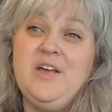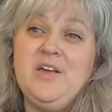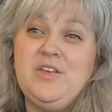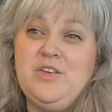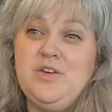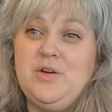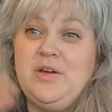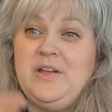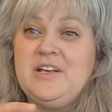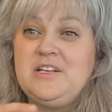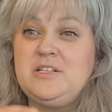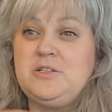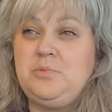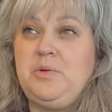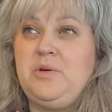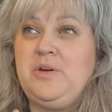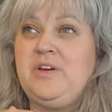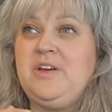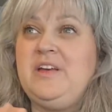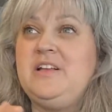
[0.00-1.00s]
you can
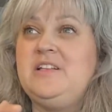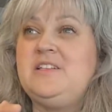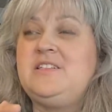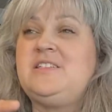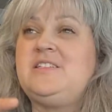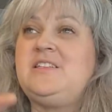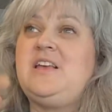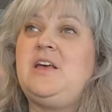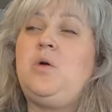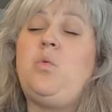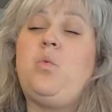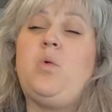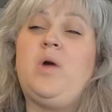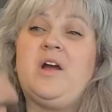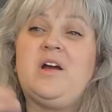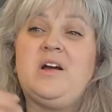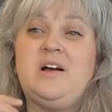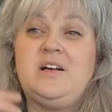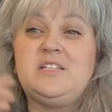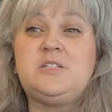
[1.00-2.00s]
experience like
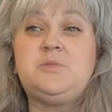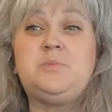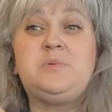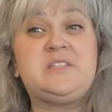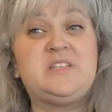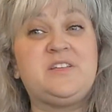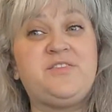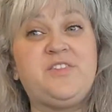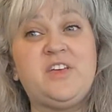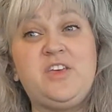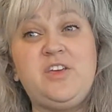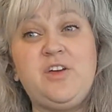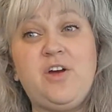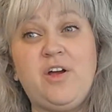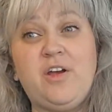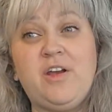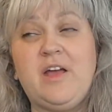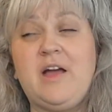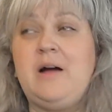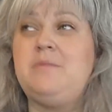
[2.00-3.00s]
where a specific
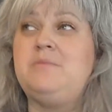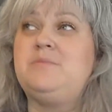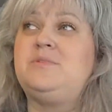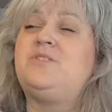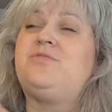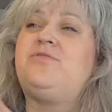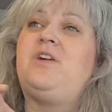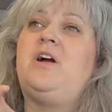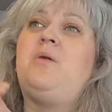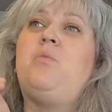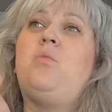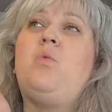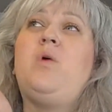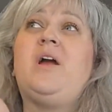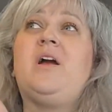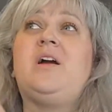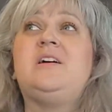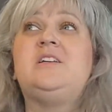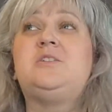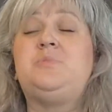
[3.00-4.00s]
yarn comes from,
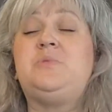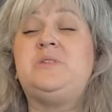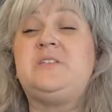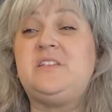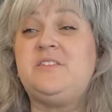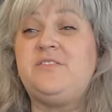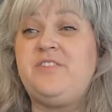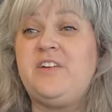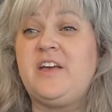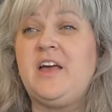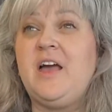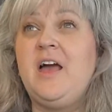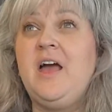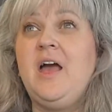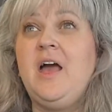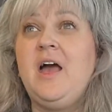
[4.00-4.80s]
where a specific